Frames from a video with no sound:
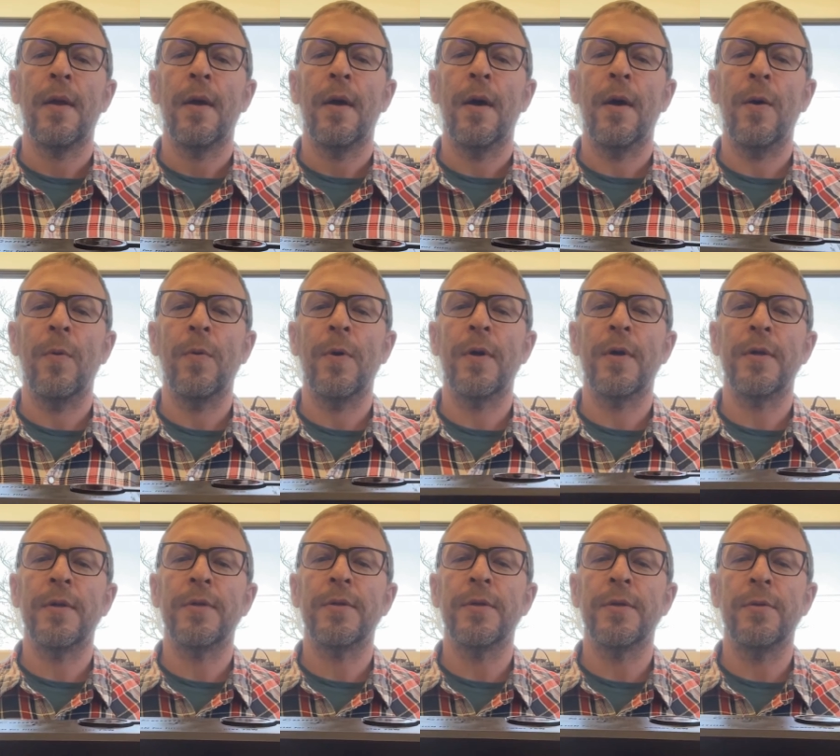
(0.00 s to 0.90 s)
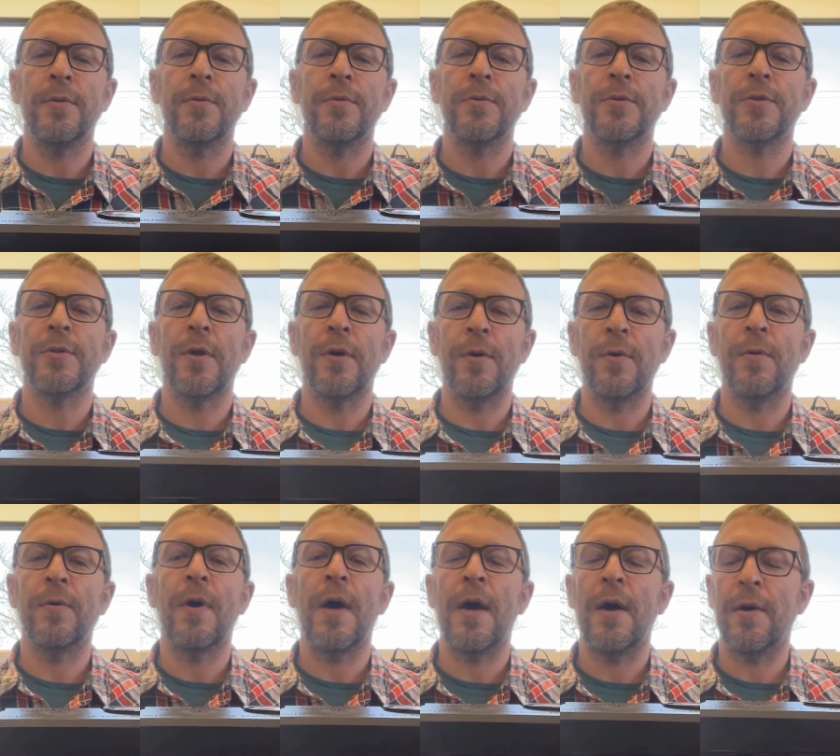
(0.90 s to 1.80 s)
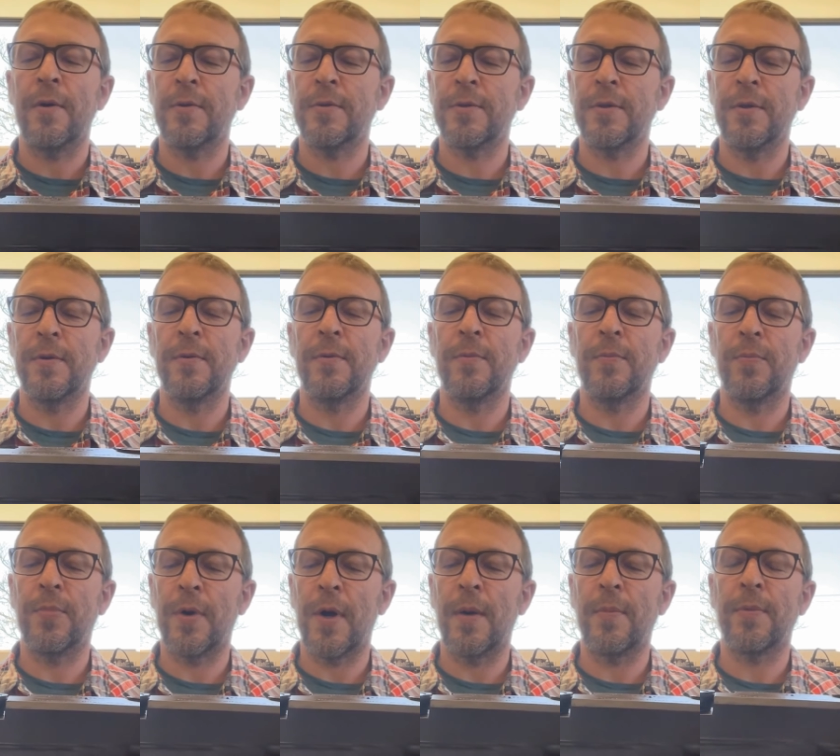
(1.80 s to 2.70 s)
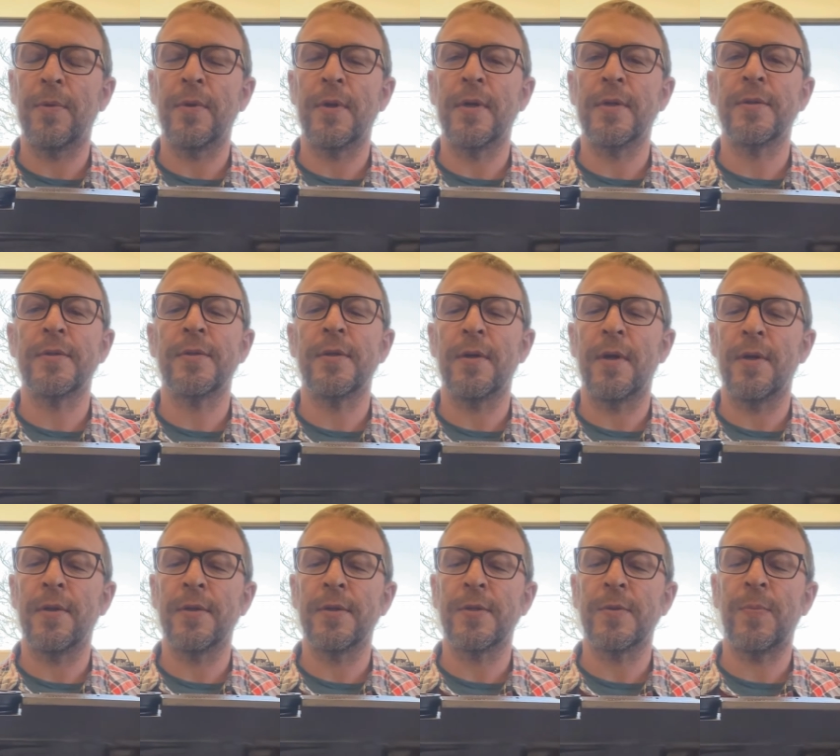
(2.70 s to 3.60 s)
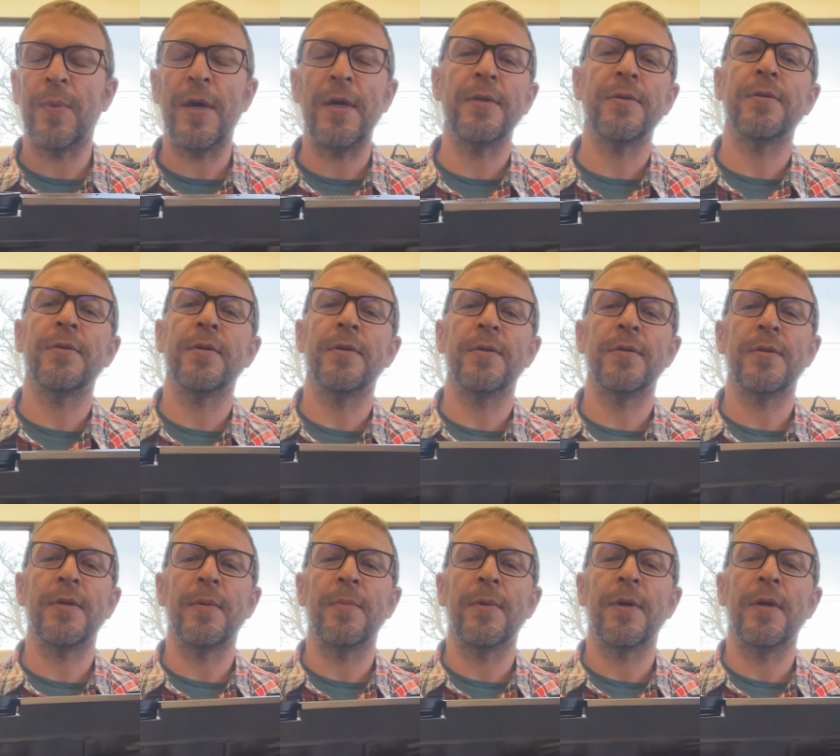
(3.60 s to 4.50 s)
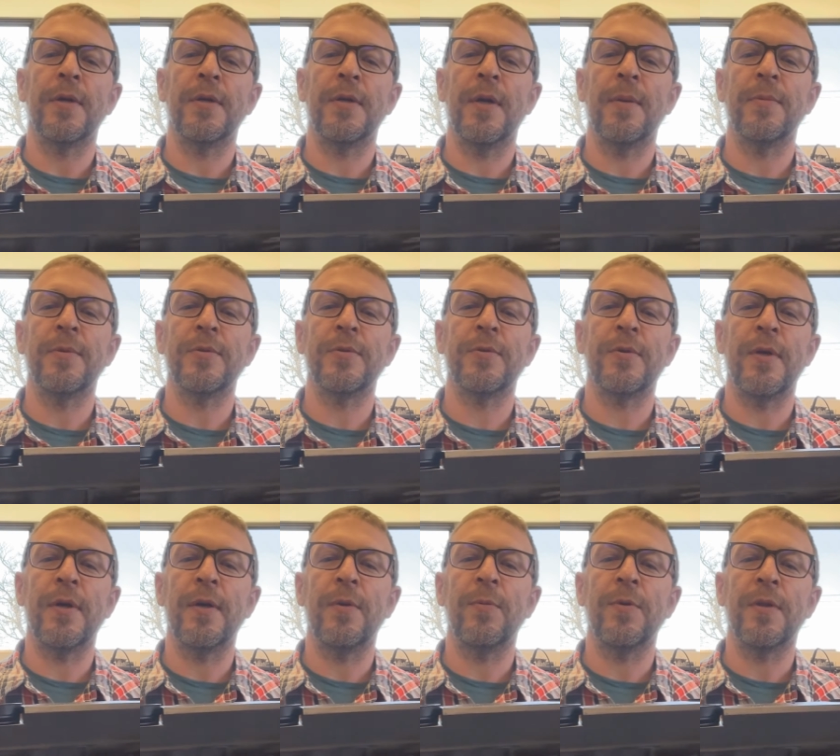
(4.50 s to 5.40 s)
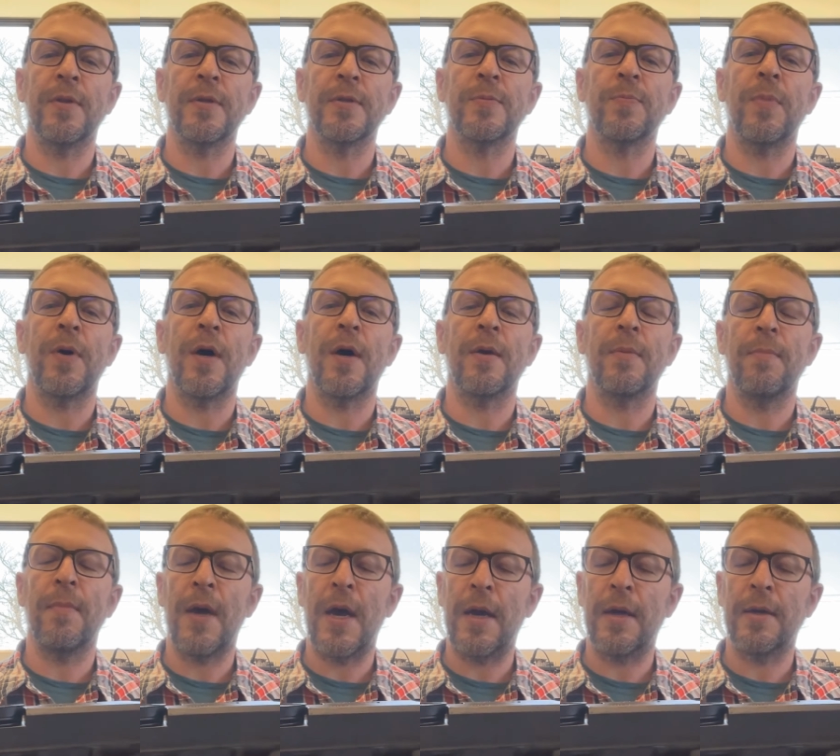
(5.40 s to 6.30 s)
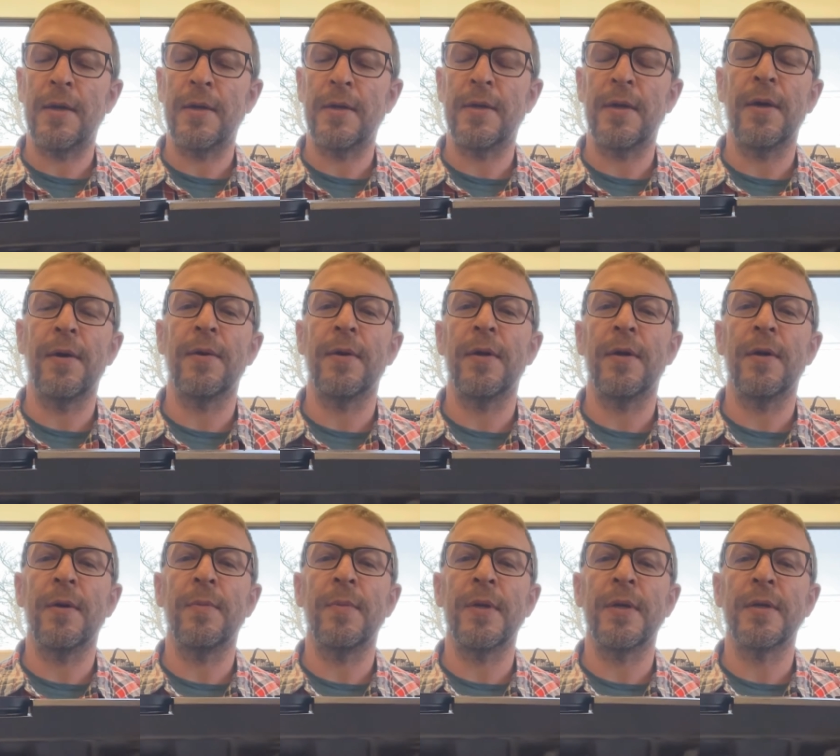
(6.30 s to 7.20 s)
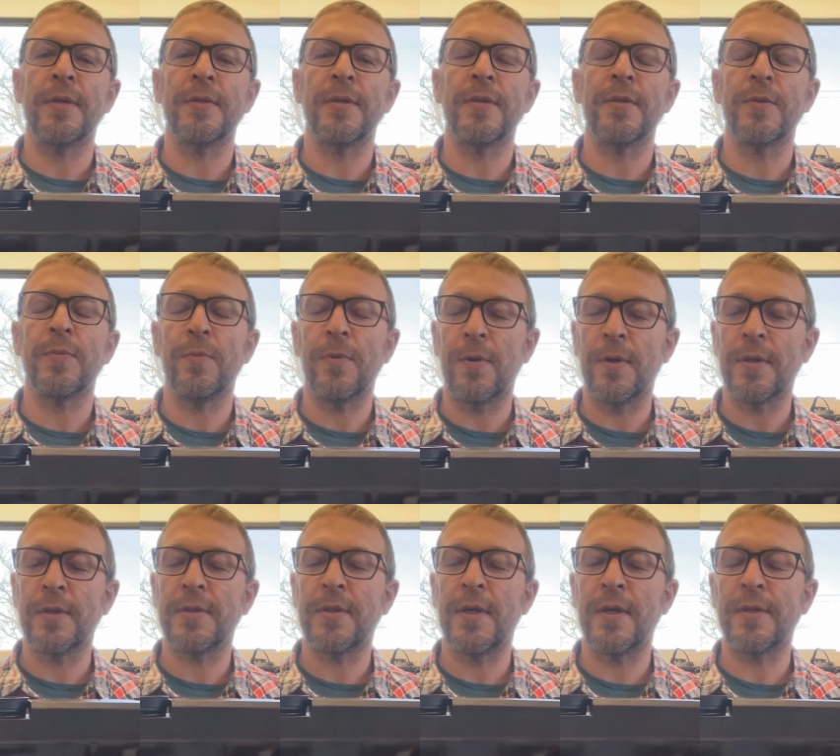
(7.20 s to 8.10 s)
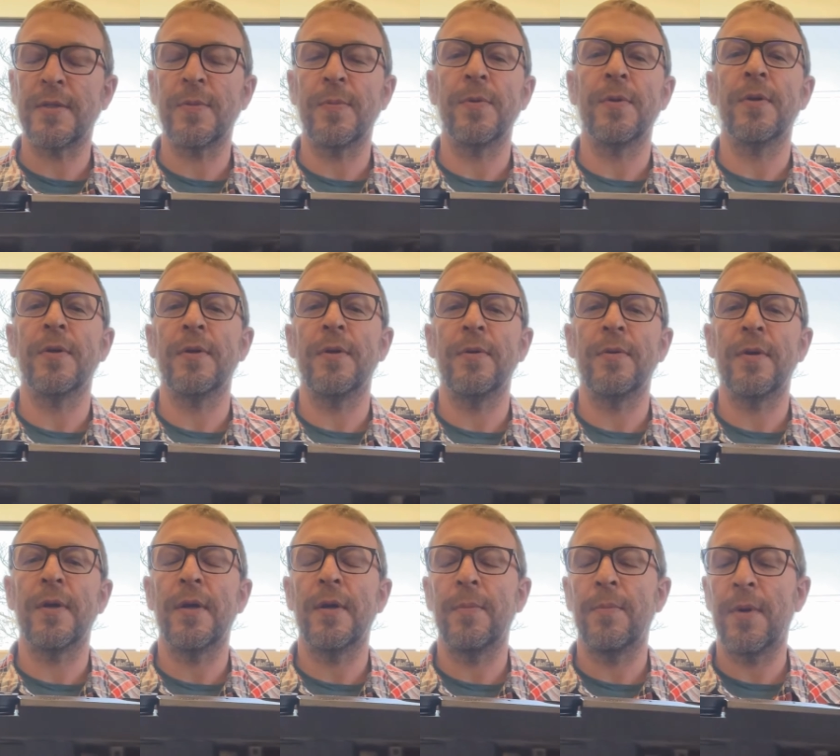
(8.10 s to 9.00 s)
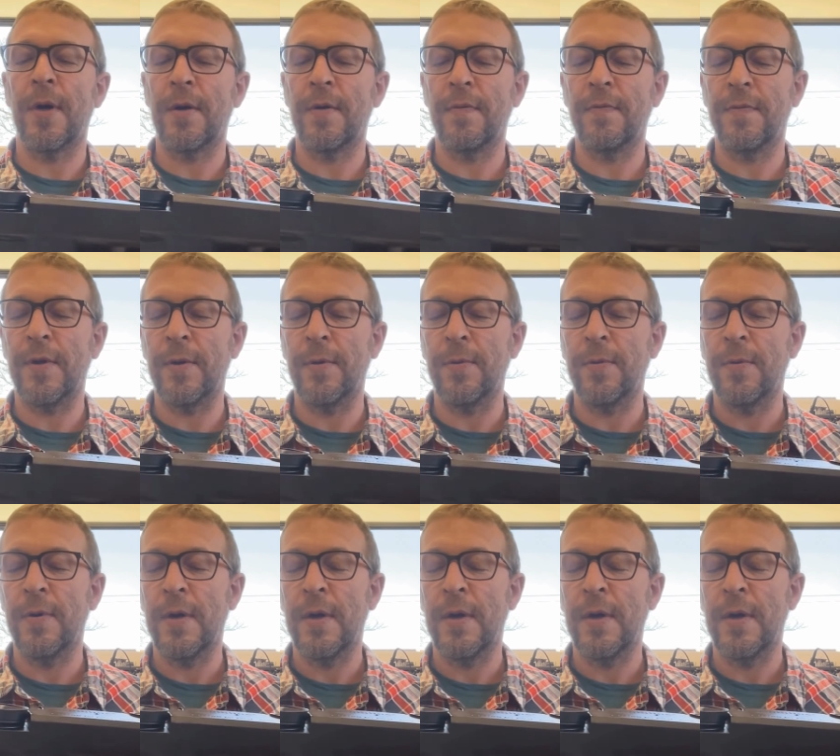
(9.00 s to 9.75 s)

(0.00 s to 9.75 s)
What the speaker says: I wanted to show how to properly install the spacers. I'm going to demonstrate it with this bottom magnet down here because it's more accessible and you'll get a better view.